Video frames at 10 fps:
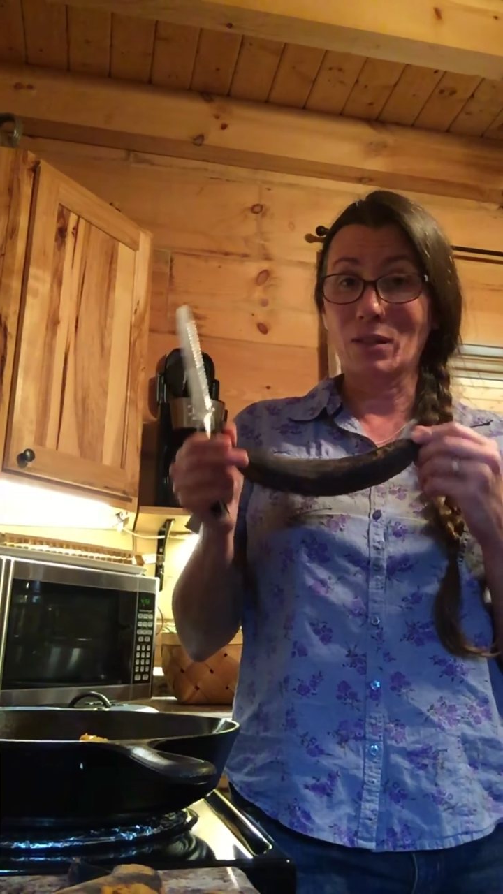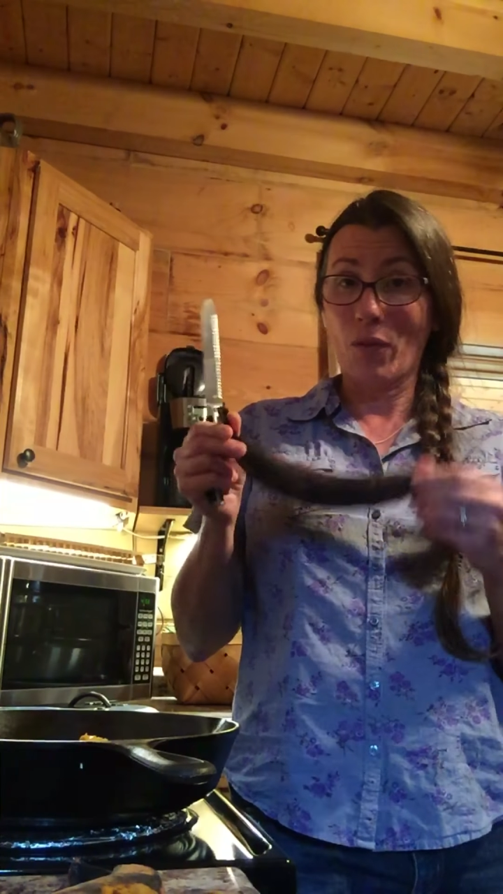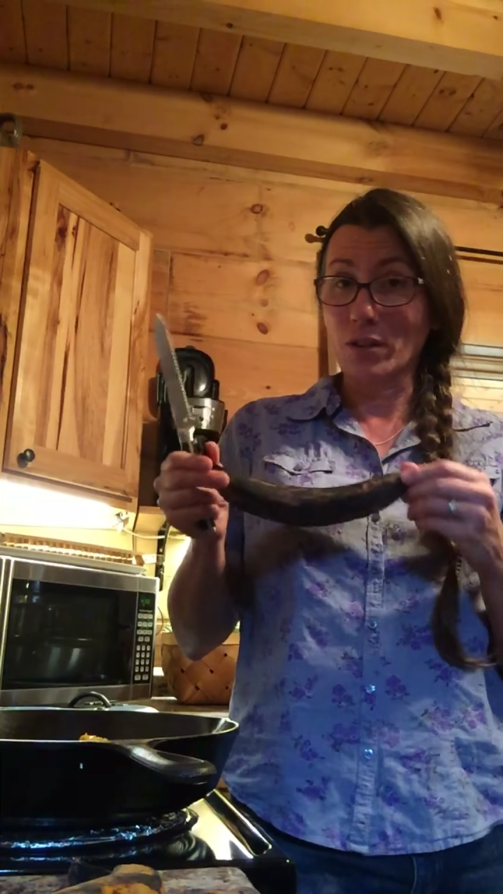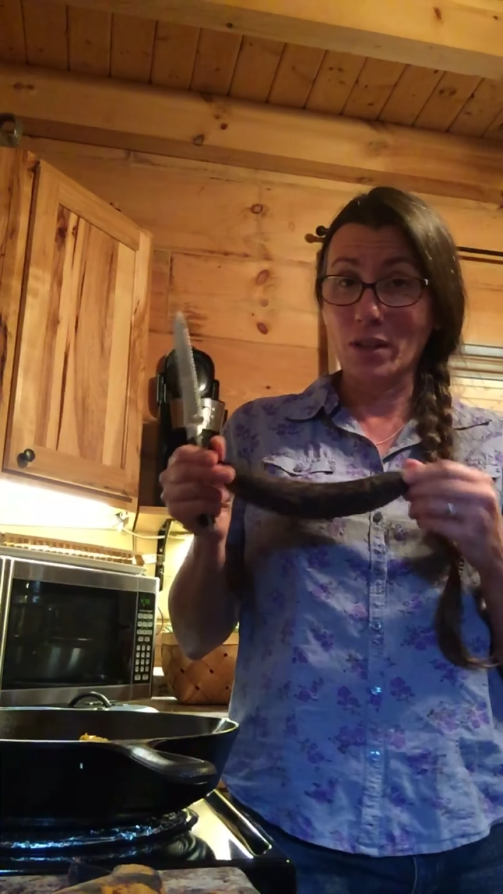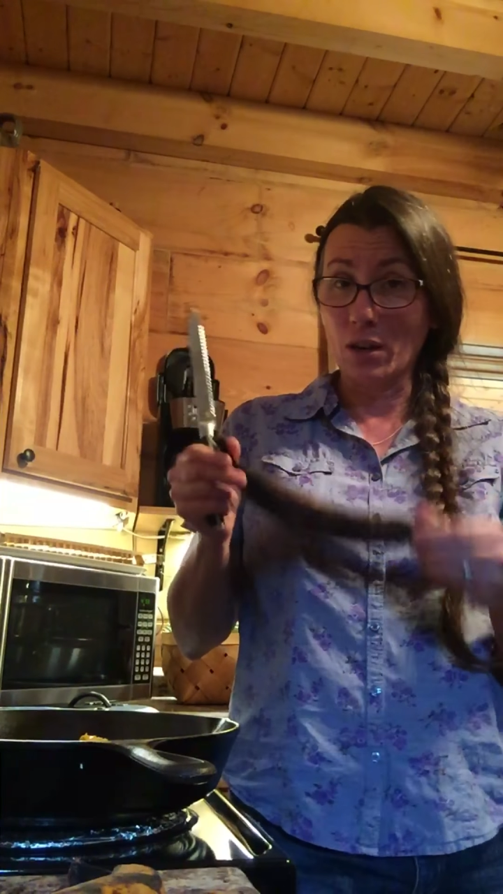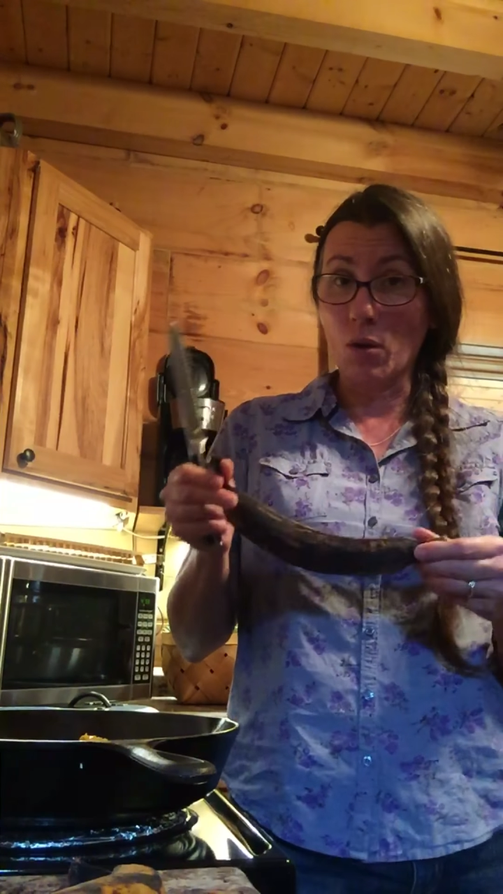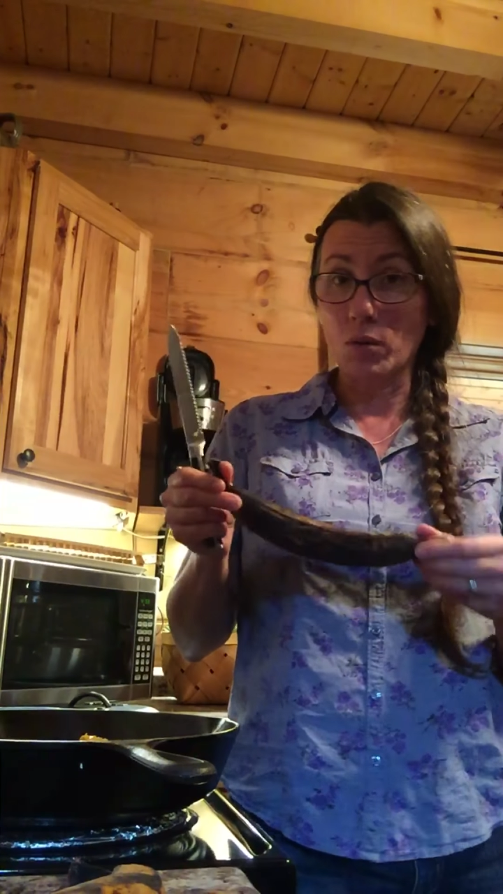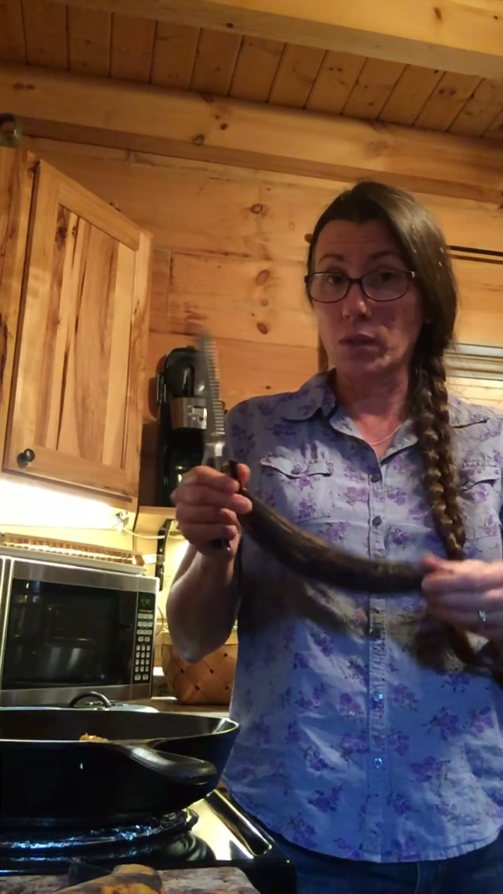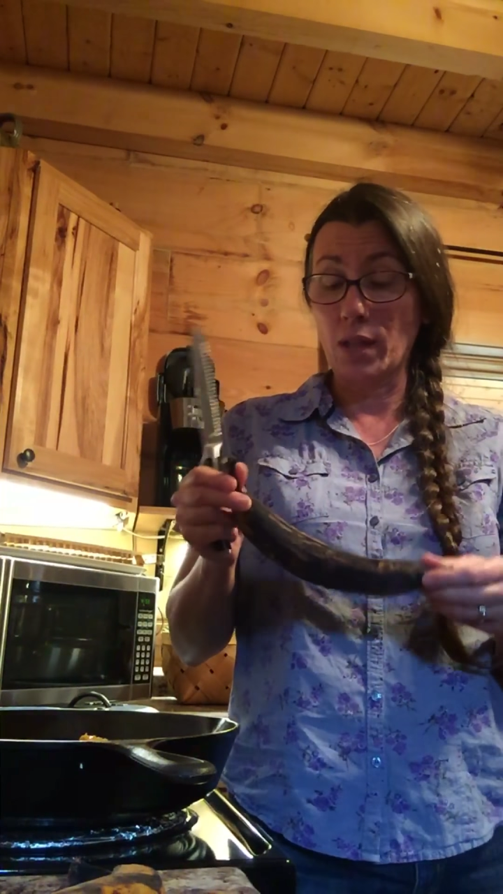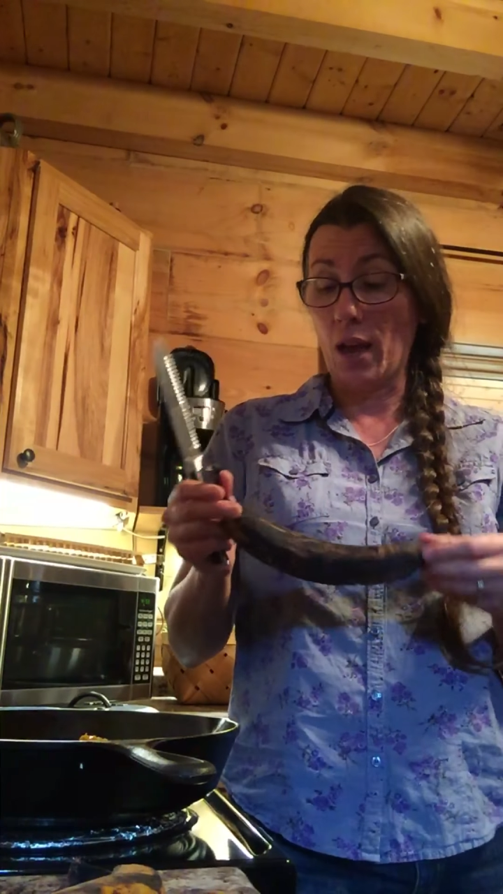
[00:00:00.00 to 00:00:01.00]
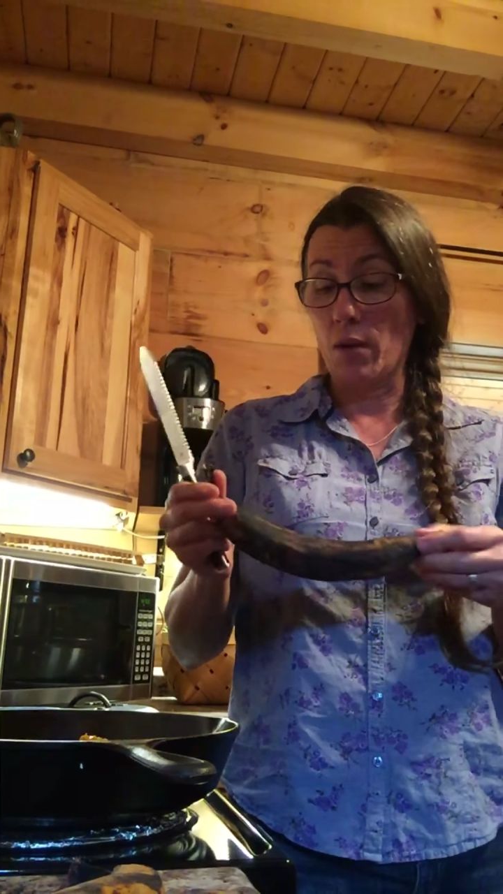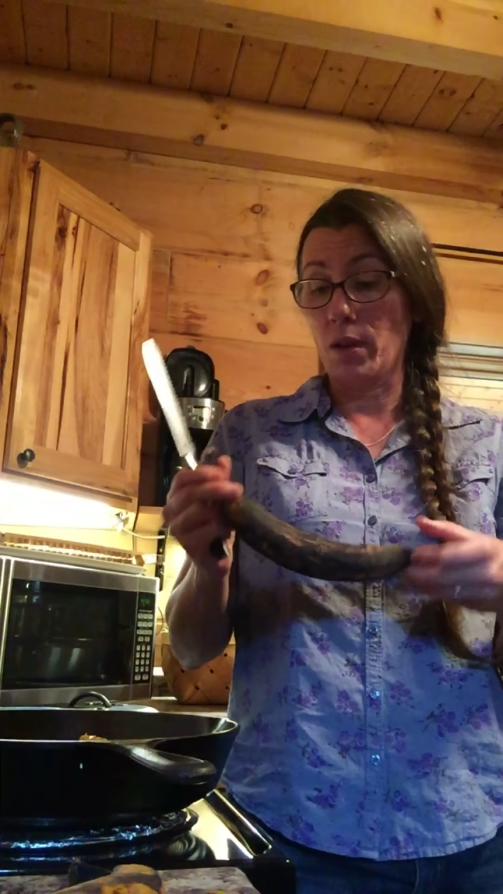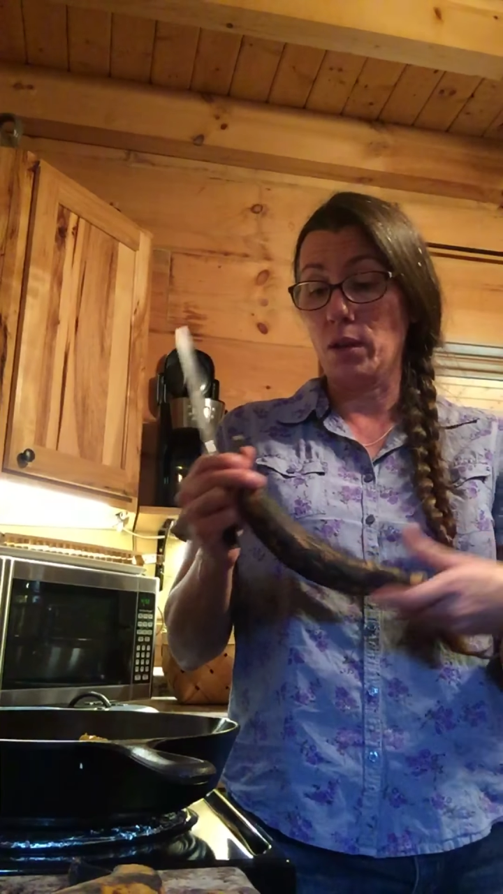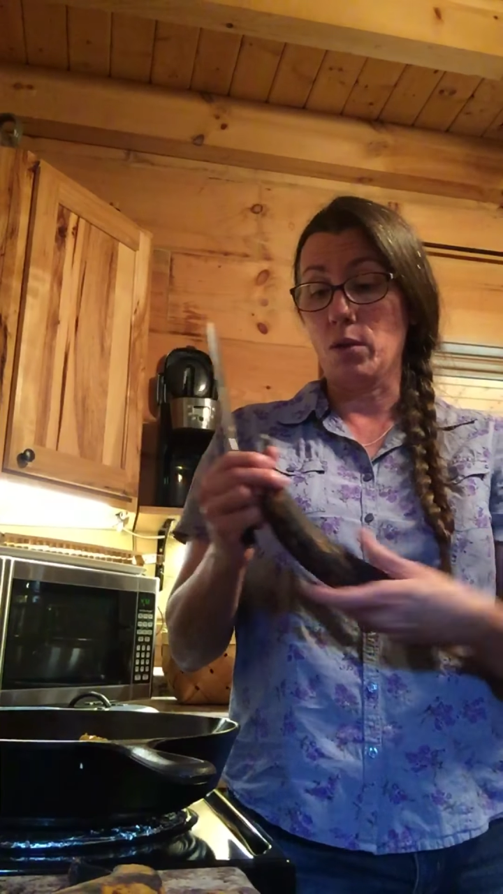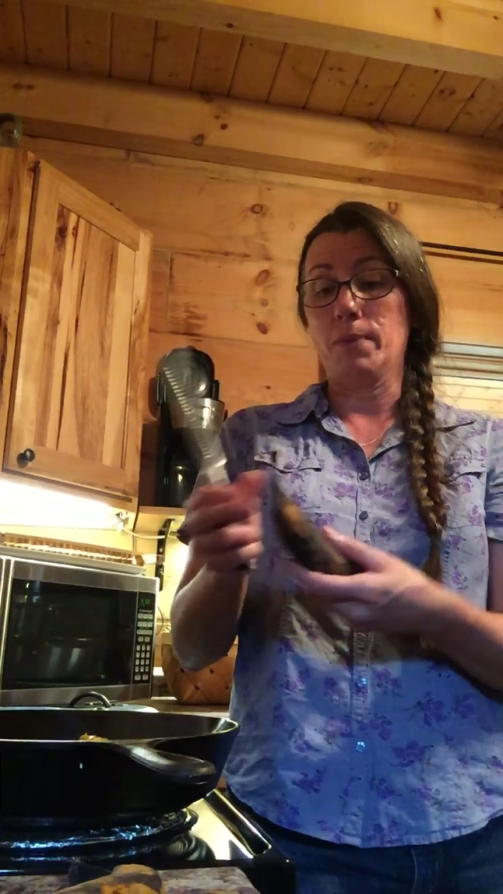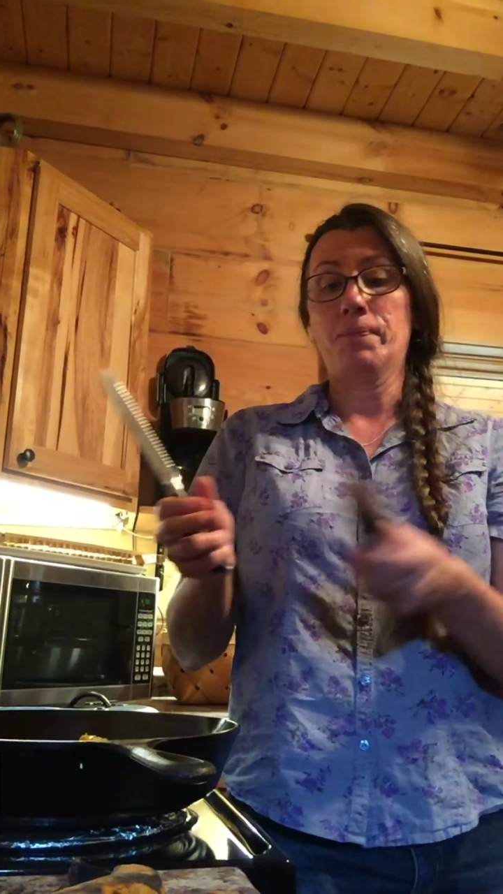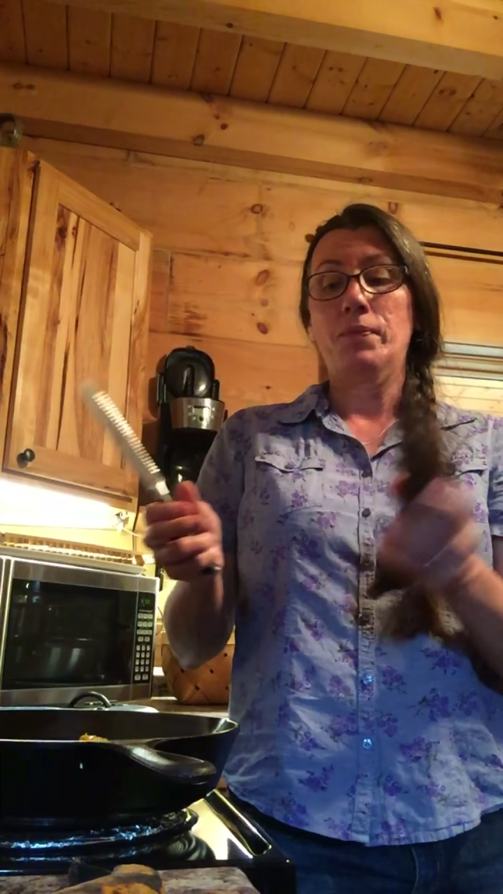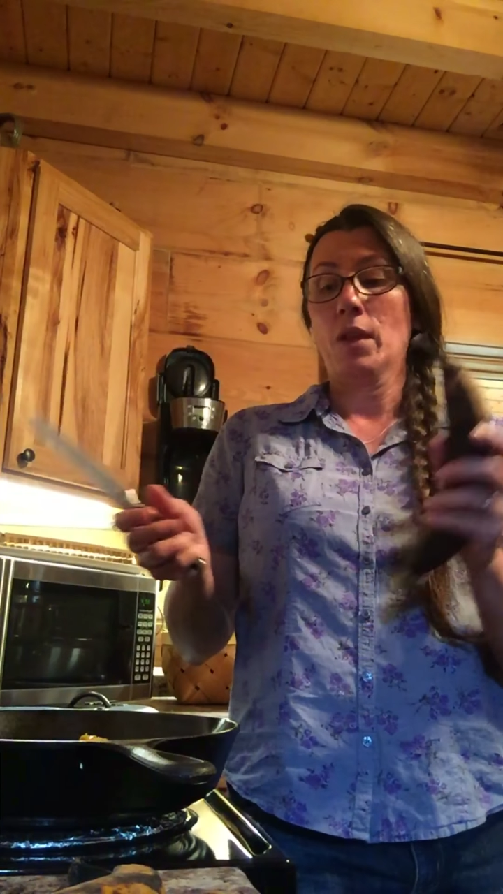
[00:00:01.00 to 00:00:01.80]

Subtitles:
as far as I know, this is how they do it.